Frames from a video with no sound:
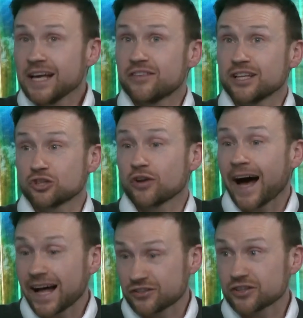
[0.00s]
They should
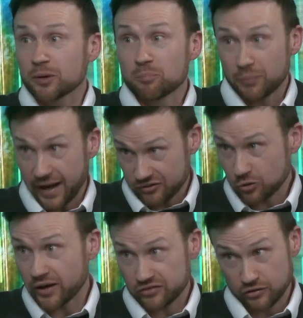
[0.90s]
answer their best
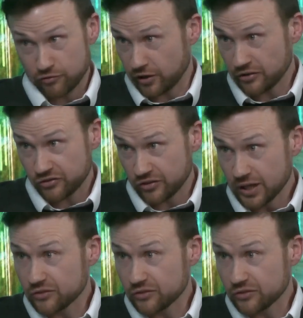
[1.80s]
questions first,